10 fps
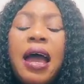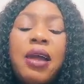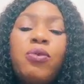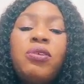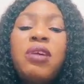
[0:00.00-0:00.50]

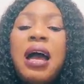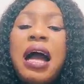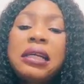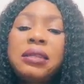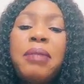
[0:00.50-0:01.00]
I couldn't
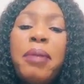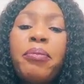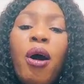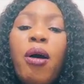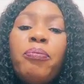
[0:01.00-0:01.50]
ask my
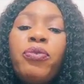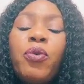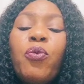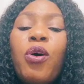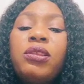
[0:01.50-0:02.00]
mom
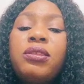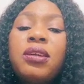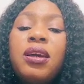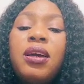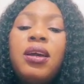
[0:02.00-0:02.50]
what
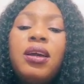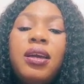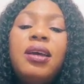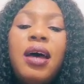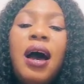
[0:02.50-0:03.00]

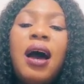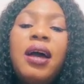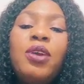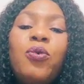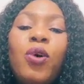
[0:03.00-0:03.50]

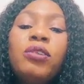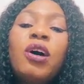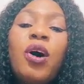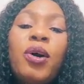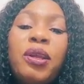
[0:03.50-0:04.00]
it was
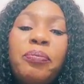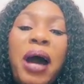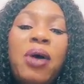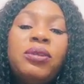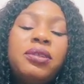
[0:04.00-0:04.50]
all
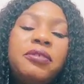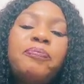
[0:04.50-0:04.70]
about.